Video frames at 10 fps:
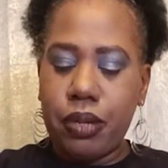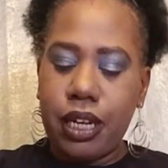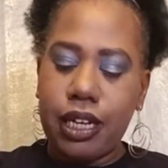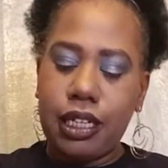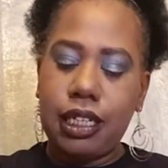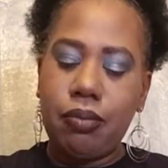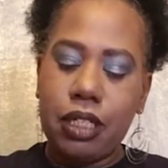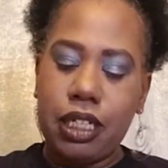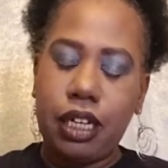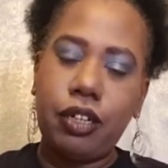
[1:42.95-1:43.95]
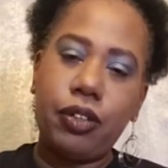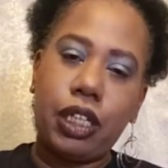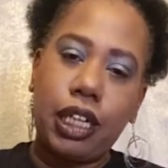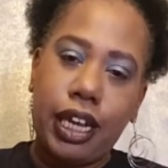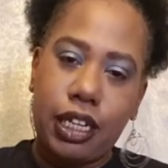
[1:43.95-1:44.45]
But let me tell you,
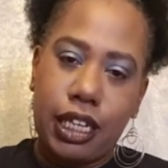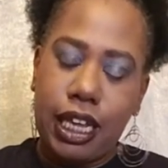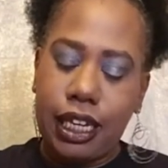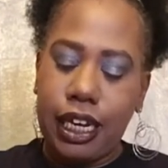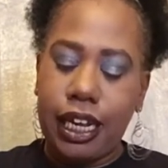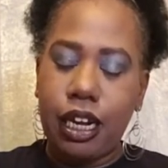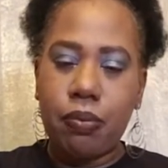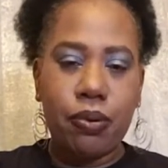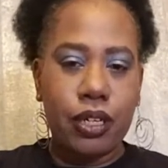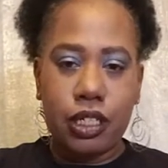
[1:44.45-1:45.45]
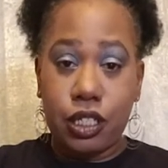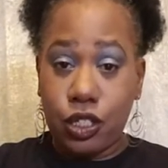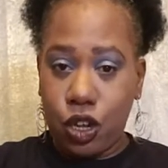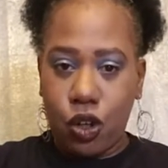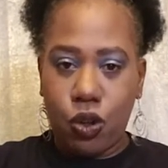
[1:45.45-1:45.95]
the Atlanta airport is
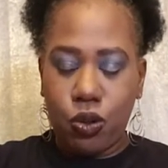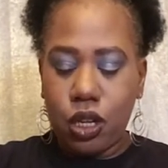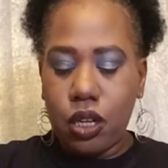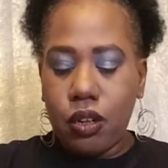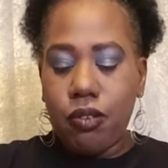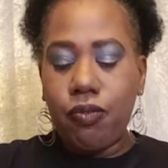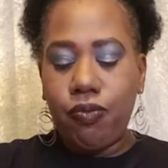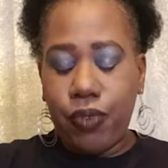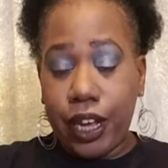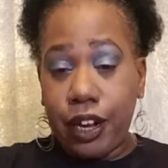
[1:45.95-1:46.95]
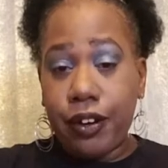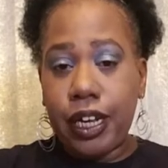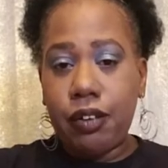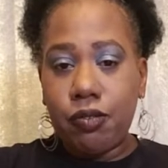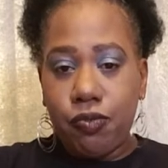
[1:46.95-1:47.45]
so
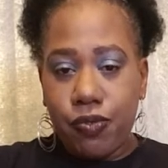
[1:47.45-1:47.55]
very,